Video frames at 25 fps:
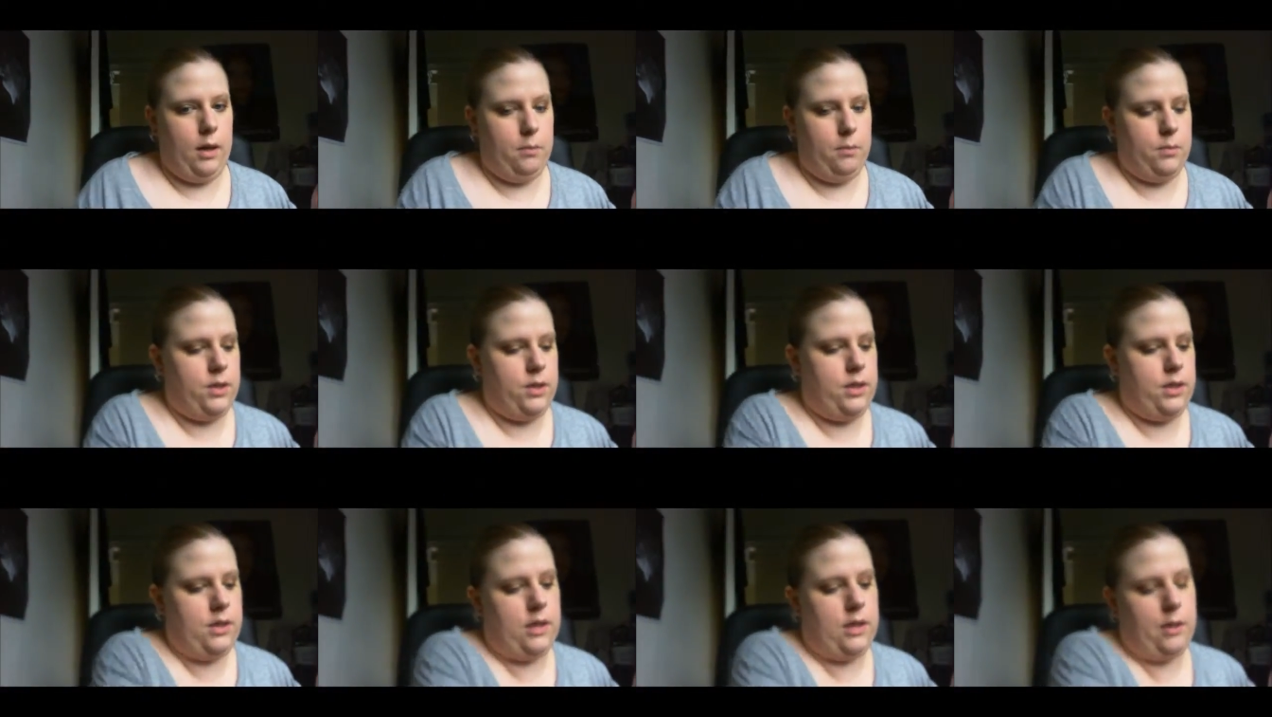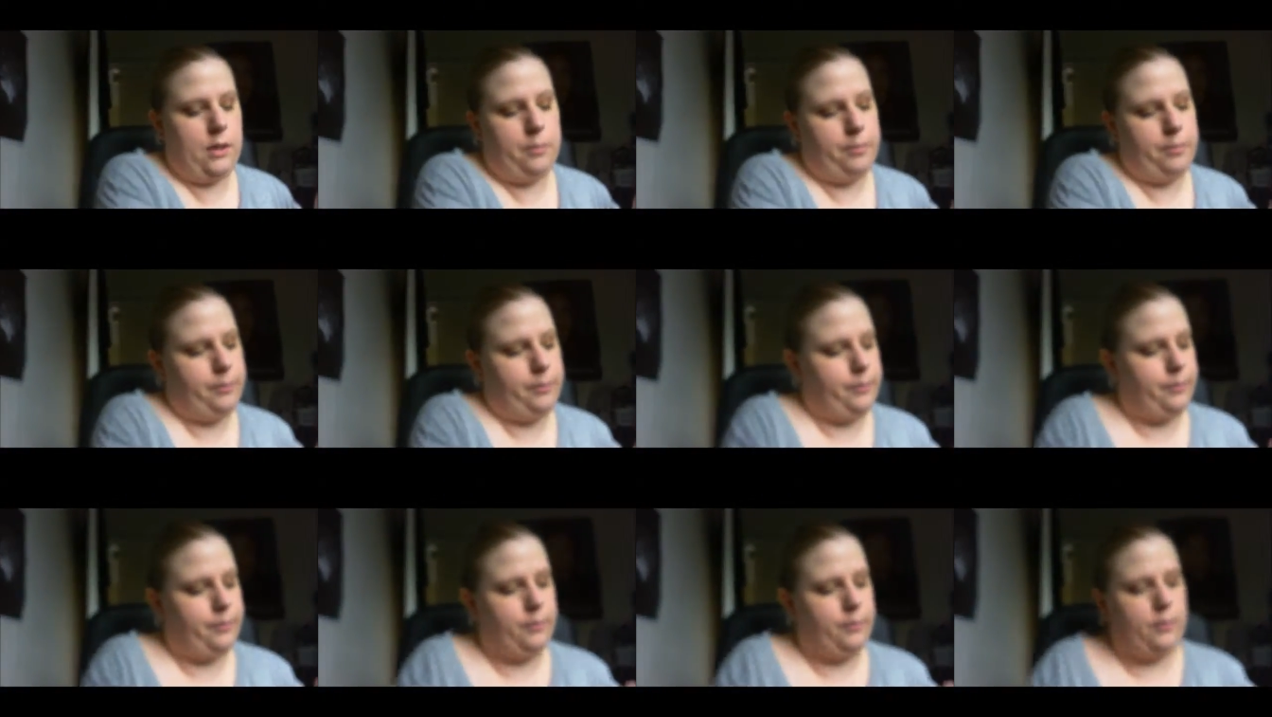
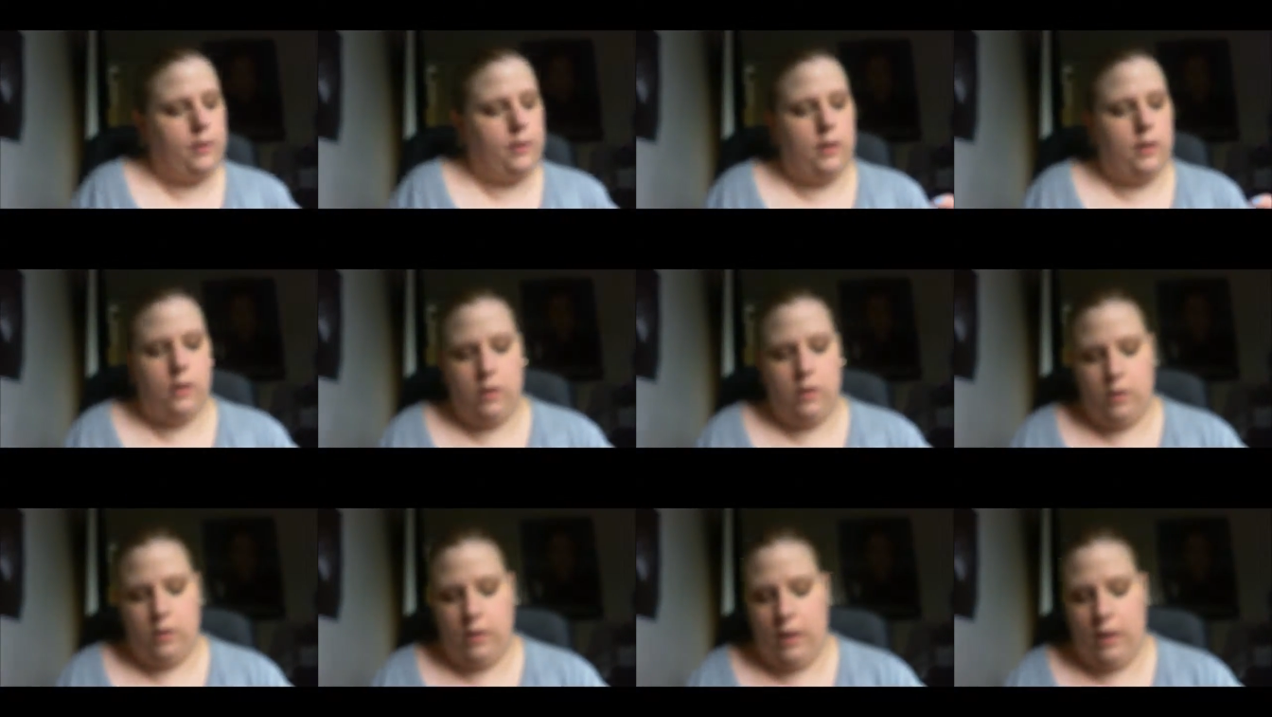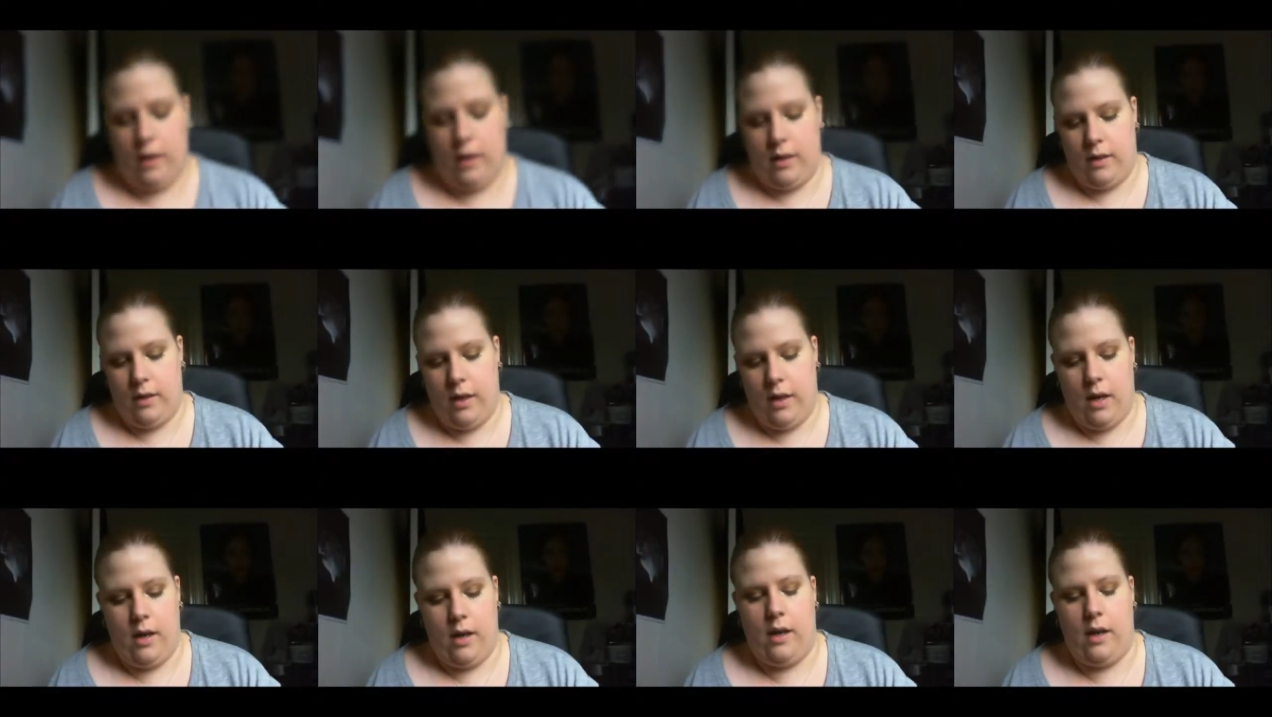with my trusty
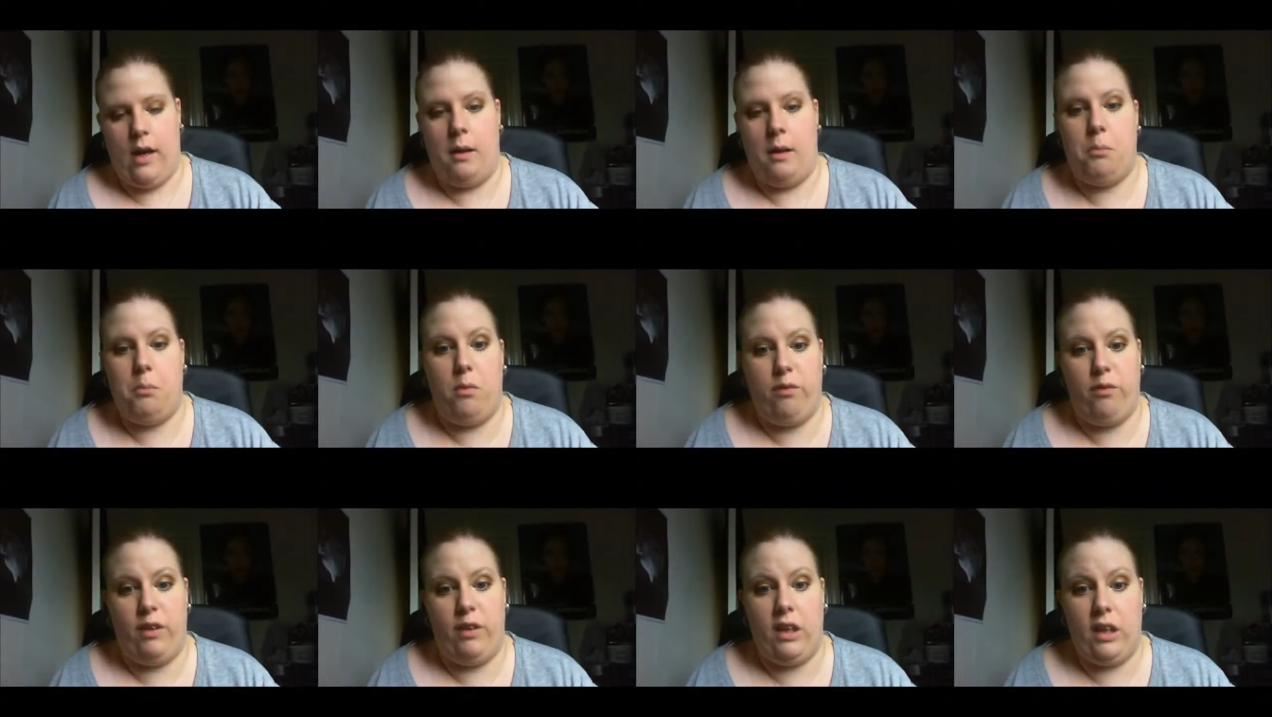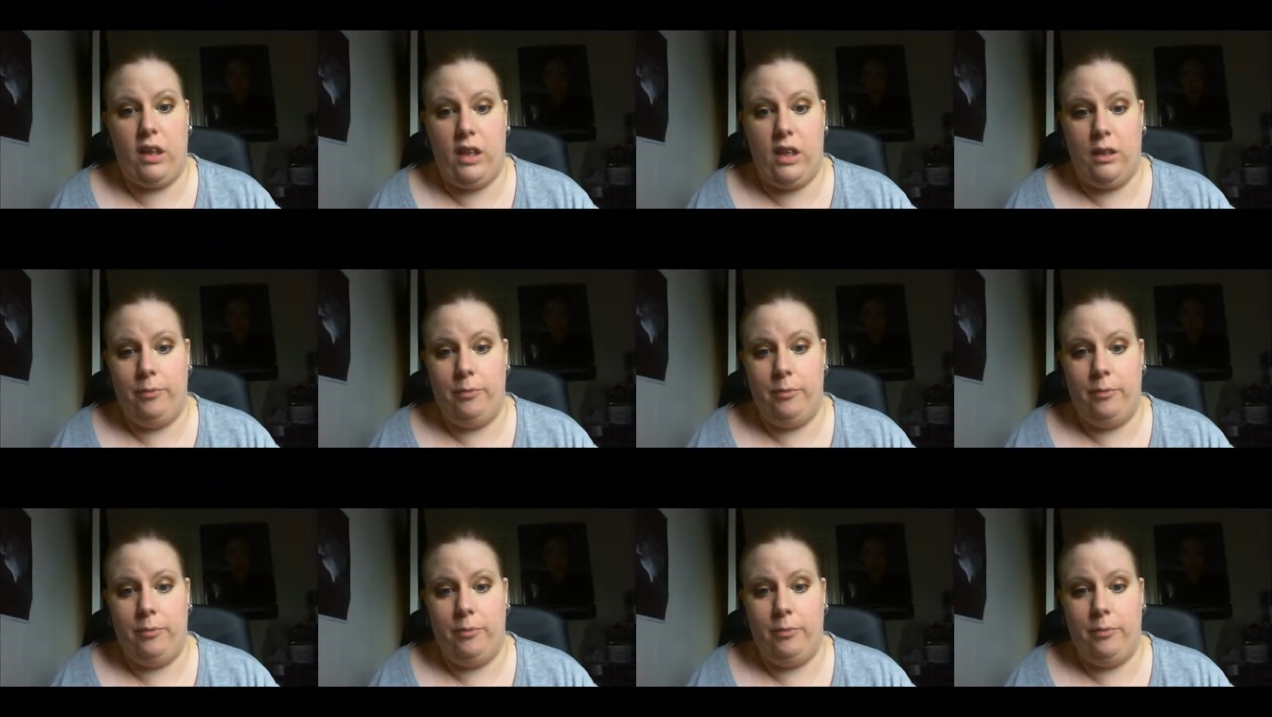makeup wipes